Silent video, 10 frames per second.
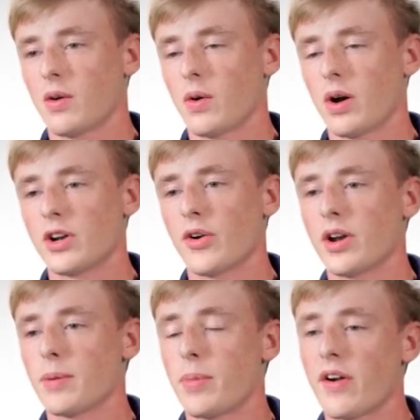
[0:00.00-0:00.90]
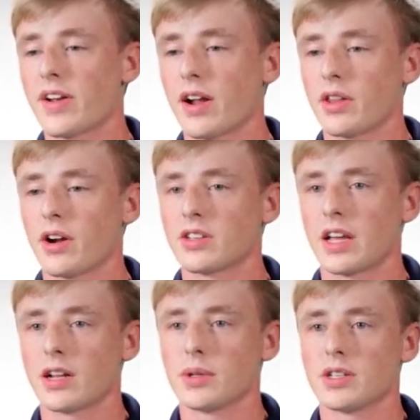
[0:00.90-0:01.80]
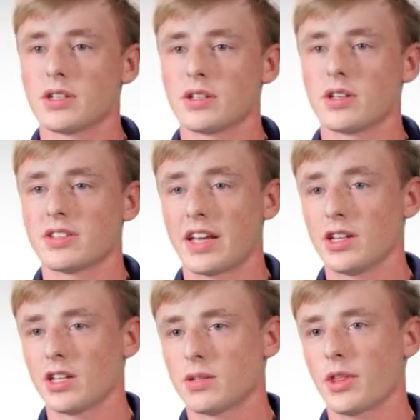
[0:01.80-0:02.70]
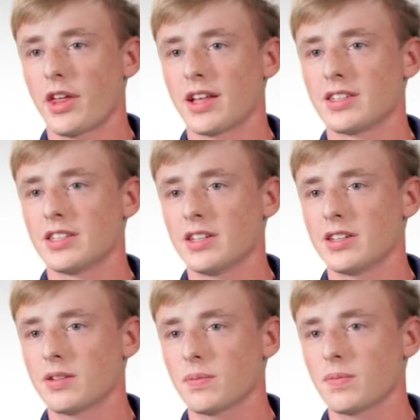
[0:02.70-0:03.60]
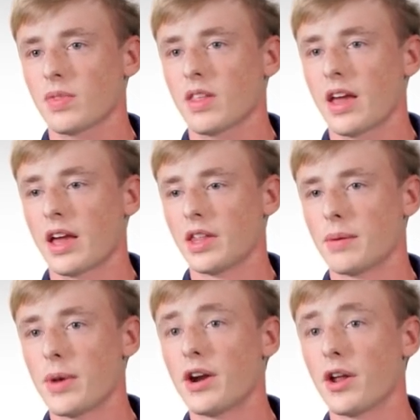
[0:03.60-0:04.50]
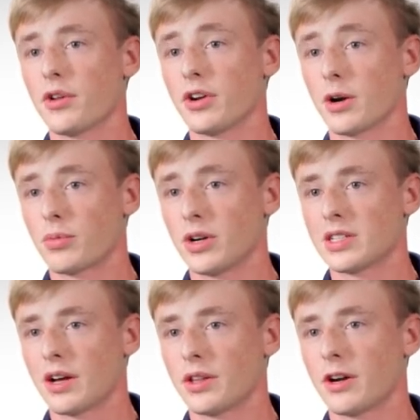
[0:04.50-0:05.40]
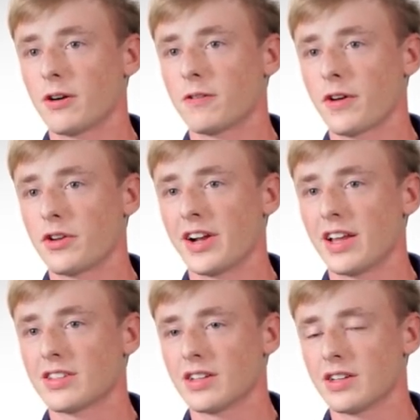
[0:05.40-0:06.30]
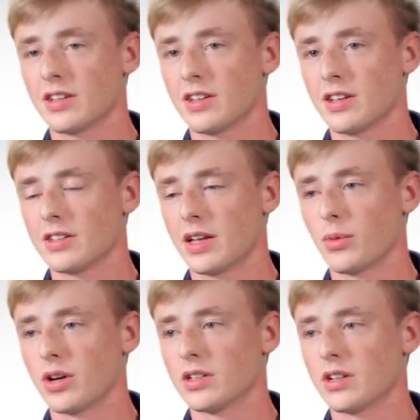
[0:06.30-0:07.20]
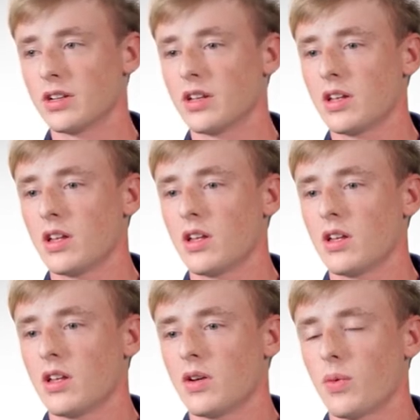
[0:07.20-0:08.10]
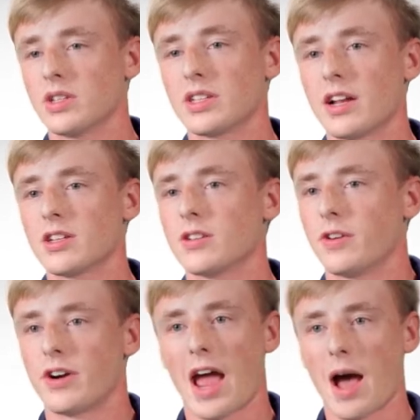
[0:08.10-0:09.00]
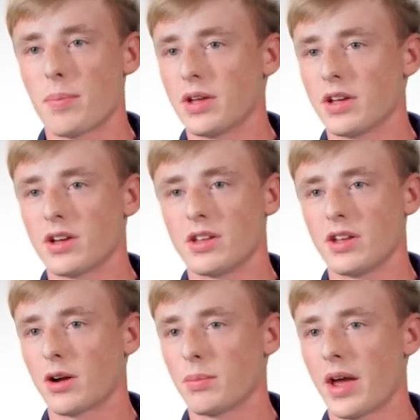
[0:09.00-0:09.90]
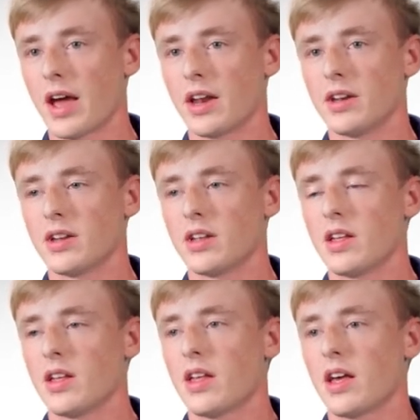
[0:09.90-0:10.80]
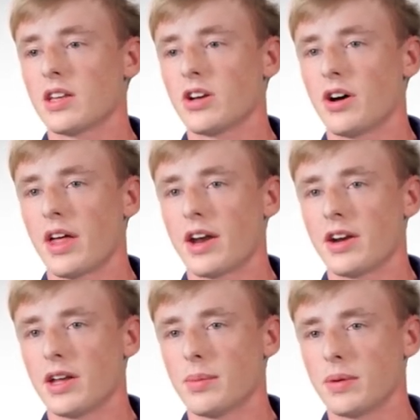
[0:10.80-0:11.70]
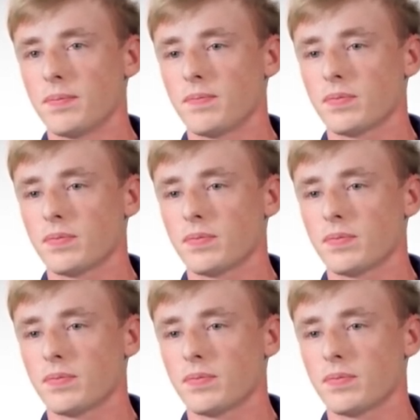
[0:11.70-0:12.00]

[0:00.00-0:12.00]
I joined a parish down there, St. St. Elizabeth Ann Seton. And I met another young priest down there, Father Jason, his name was. And once again, just a very happy young man, and I saw that in him. and